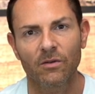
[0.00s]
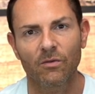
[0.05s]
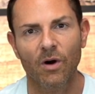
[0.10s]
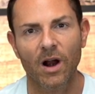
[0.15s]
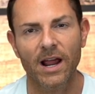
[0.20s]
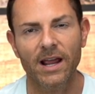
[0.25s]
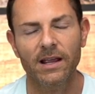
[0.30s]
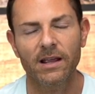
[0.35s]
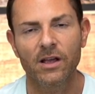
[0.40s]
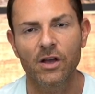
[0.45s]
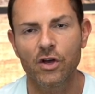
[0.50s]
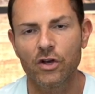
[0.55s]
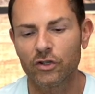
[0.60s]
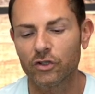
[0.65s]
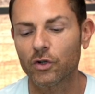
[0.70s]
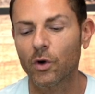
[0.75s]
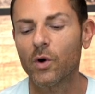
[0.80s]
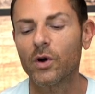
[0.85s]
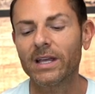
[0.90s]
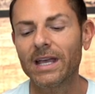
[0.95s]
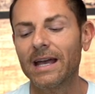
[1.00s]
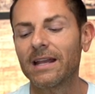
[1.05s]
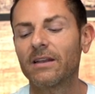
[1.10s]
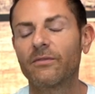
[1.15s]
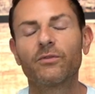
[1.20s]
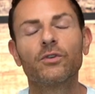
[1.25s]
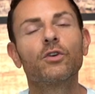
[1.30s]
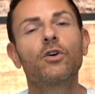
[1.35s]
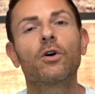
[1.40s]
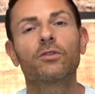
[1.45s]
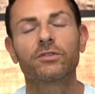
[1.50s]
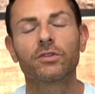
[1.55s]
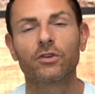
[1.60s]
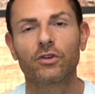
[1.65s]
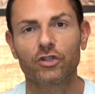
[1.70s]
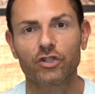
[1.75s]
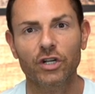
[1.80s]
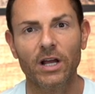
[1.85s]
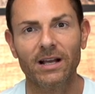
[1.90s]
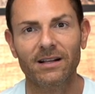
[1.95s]
right? So again, if you go through
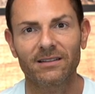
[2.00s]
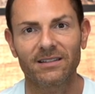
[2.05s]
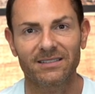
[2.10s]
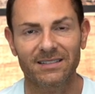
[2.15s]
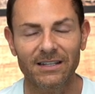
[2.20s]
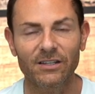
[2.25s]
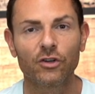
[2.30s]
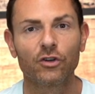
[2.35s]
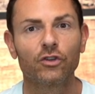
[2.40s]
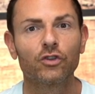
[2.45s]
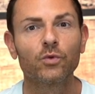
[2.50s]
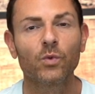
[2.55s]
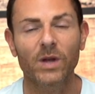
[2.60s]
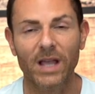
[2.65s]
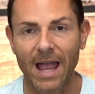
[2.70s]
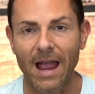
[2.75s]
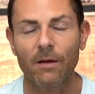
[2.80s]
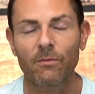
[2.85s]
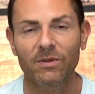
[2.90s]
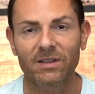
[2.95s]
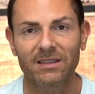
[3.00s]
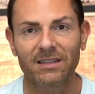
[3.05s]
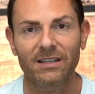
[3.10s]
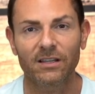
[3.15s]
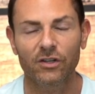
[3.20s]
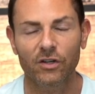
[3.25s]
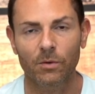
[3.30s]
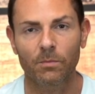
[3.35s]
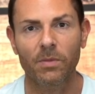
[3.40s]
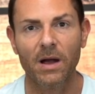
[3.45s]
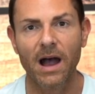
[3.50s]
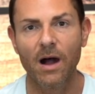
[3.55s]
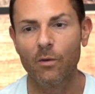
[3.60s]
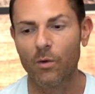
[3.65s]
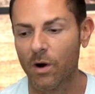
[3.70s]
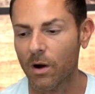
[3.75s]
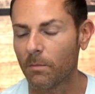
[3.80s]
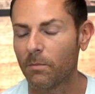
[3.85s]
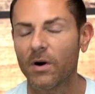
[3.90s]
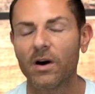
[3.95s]
your checklist and you're doing everything in your
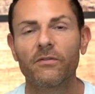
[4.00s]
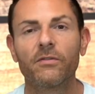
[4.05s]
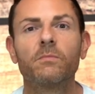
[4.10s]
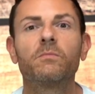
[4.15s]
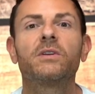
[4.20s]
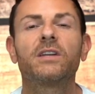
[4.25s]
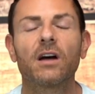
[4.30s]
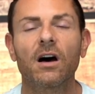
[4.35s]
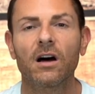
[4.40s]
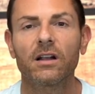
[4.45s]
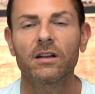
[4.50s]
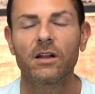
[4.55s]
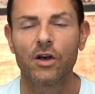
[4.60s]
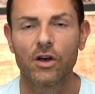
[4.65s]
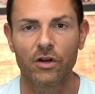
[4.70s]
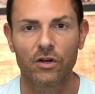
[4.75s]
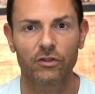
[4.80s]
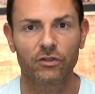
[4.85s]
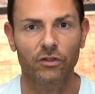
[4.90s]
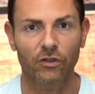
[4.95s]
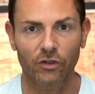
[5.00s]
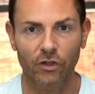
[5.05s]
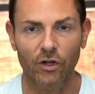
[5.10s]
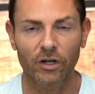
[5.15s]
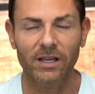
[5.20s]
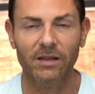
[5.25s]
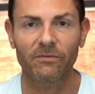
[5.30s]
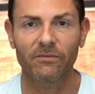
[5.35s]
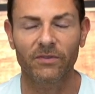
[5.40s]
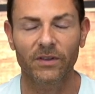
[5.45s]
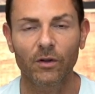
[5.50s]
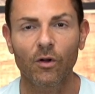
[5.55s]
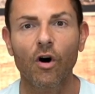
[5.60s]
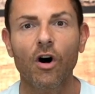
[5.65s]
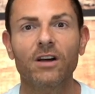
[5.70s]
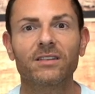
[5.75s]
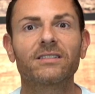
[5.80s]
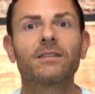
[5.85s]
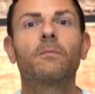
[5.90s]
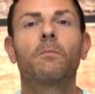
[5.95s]
power above and beyond to look and feel
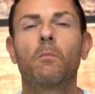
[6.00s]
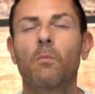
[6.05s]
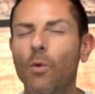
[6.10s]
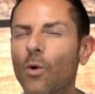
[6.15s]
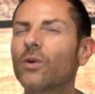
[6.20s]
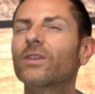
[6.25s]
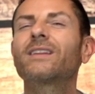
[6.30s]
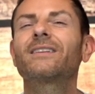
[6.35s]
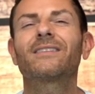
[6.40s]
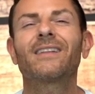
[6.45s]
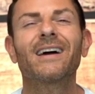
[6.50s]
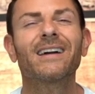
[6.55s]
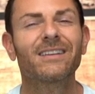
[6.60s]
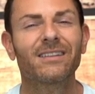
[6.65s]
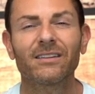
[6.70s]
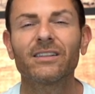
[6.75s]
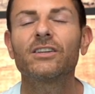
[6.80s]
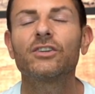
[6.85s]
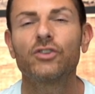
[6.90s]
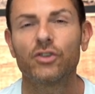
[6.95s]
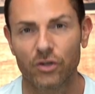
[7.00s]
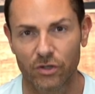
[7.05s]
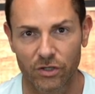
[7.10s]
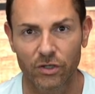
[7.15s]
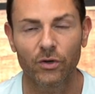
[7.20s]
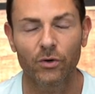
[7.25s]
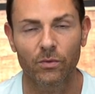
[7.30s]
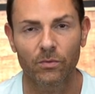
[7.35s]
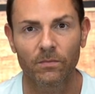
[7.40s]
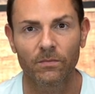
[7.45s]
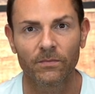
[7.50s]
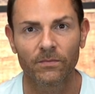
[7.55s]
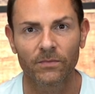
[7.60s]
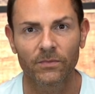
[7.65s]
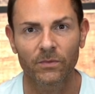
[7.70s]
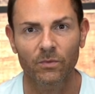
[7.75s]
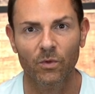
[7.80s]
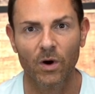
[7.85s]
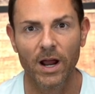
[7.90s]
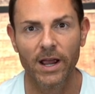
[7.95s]
awesome, more than likely you do,
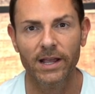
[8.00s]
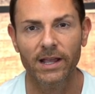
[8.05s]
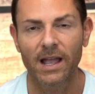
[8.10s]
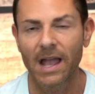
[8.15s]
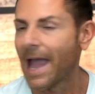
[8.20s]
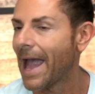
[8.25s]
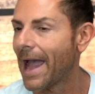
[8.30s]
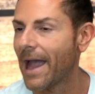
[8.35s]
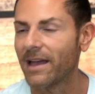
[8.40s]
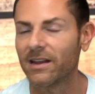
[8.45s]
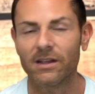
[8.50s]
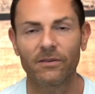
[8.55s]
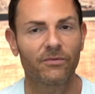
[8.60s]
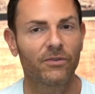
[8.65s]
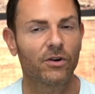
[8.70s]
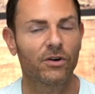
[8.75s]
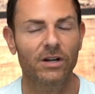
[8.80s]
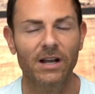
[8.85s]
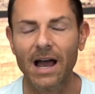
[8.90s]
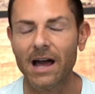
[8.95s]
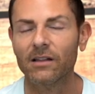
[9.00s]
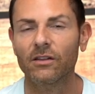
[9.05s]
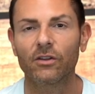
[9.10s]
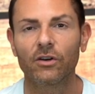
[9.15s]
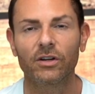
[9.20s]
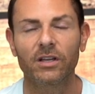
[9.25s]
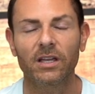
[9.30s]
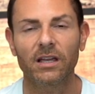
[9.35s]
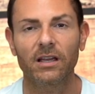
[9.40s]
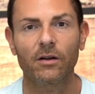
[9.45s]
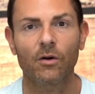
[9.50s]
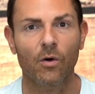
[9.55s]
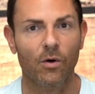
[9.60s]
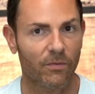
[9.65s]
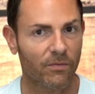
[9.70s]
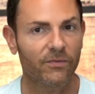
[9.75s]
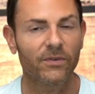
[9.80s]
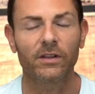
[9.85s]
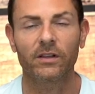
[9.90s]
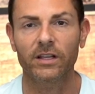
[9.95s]
right? And if you're not looking
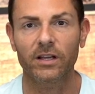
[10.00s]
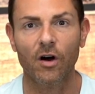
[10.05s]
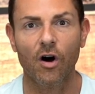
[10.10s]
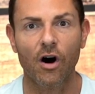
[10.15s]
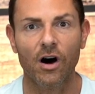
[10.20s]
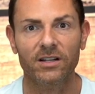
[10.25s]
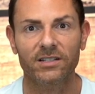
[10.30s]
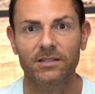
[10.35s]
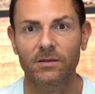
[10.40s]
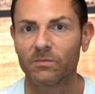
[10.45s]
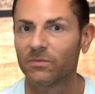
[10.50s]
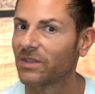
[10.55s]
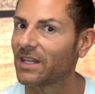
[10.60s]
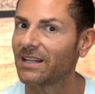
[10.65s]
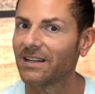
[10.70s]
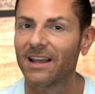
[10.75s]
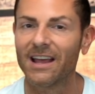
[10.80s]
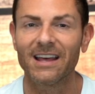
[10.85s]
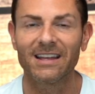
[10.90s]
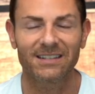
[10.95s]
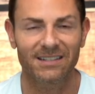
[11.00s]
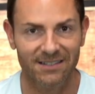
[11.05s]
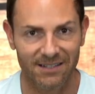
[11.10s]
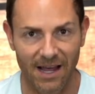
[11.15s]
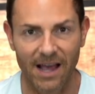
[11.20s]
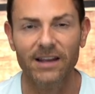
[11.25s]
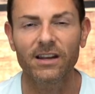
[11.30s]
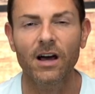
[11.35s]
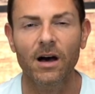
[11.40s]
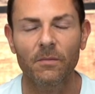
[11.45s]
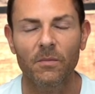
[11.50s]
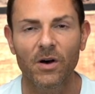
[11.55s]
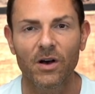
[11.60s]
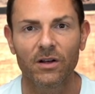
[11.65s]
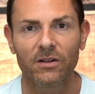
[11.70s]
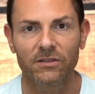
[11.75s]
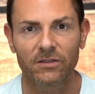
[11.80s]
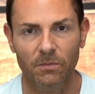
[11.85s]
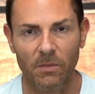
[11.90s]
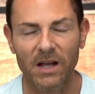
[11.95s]
or feeling awesome, then sign up
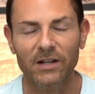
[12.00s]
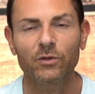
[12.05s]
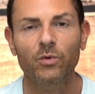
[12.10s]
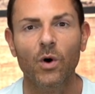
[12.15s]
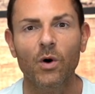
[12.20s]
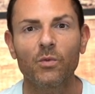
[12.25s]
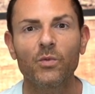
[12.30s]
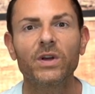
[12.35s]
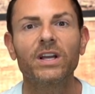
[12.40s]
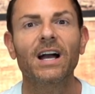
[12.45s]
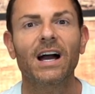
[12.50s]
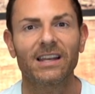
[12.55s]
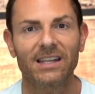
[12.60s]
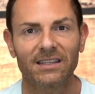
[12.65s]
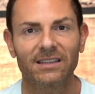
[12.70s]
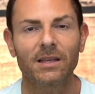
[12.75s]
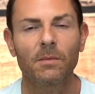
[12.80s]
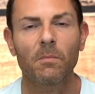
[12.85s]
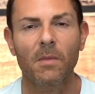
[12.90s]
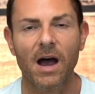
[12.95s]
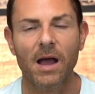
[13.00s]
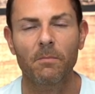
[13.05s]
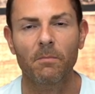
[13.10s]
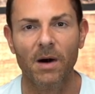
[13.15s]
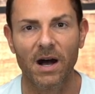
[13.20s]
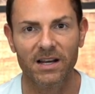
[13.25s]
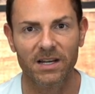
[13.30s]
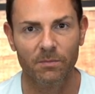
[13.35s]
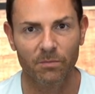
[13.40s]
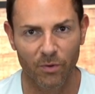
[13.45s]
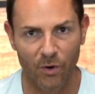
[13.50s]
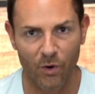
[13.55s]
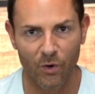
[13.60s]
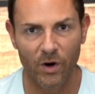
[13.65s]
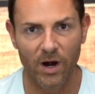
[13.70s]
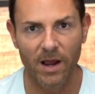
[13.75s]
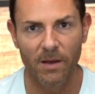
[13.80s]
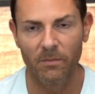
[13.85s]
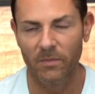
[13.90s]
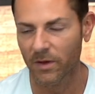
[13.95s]
to my twelve week Caliente Mind Body
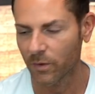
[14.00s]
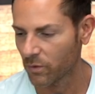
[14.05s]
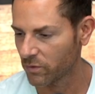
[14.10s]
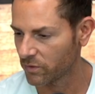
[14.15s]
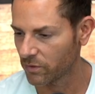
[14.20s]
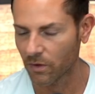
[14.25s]
program,